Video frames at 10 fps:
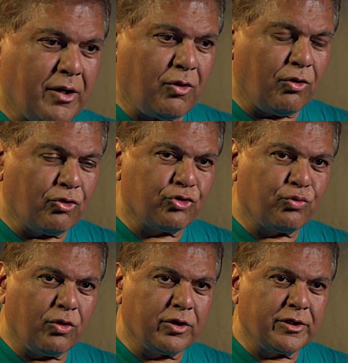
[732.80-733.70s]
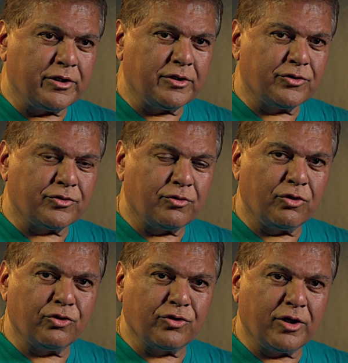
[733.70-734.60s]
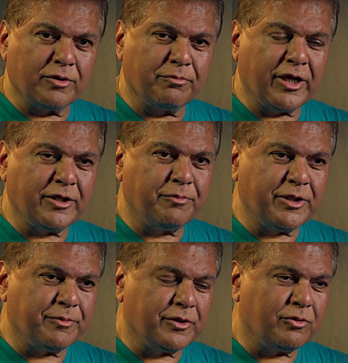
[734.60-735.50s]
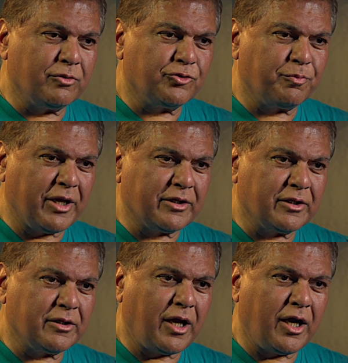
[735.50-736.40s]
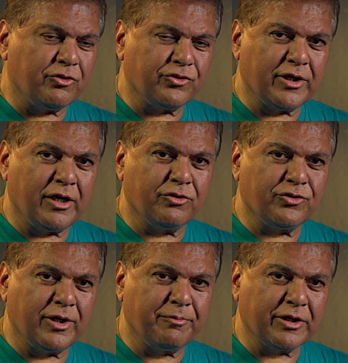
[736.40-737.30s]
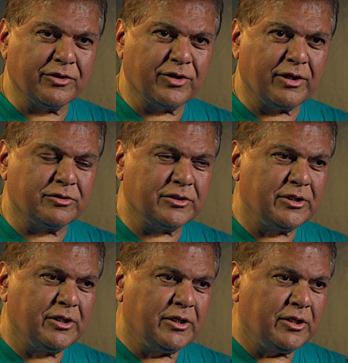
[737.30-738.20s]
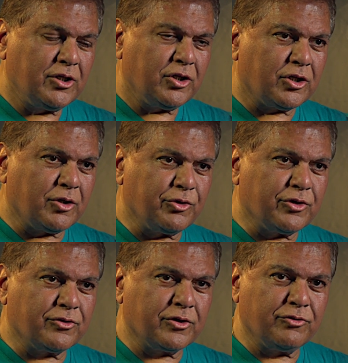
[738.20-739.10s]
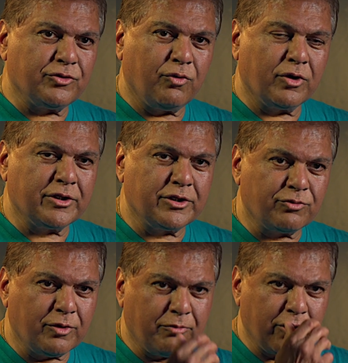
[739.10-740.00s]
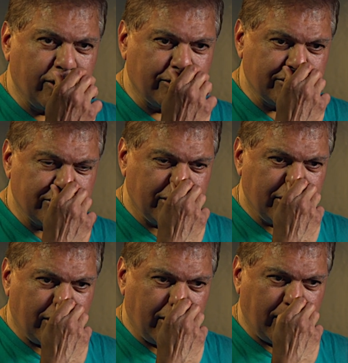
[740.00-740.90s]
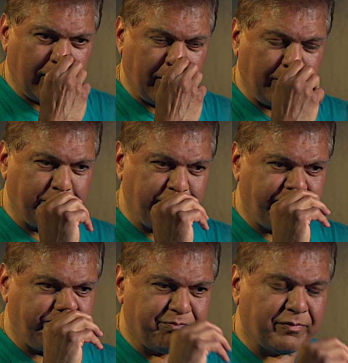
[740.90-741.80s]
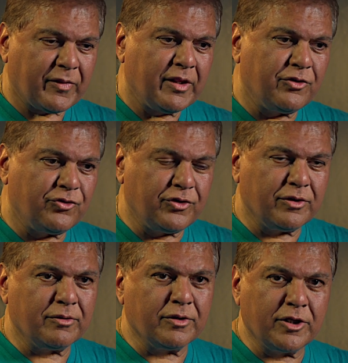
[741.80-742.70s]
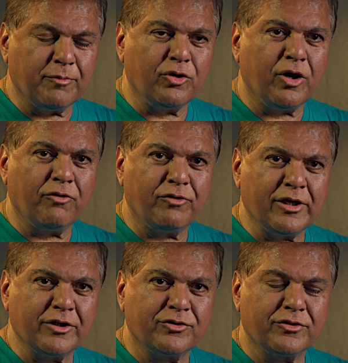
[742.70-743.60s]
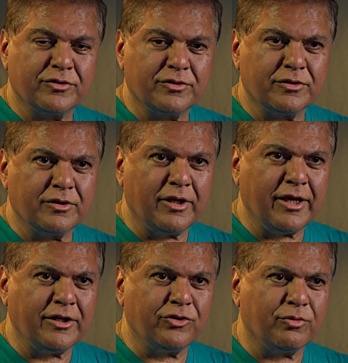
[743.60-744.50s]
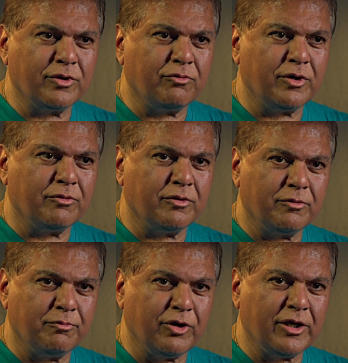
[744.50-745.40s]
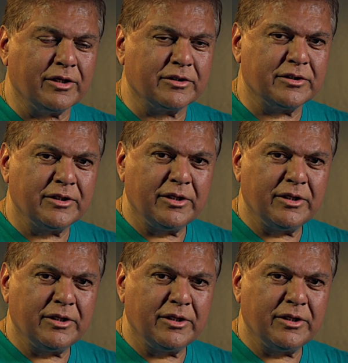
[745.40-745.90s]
All those volunteers, all those unpaid people who spent hours and hours helping us out, community service volunteers were brilliant. WRVS ladies were brilliant.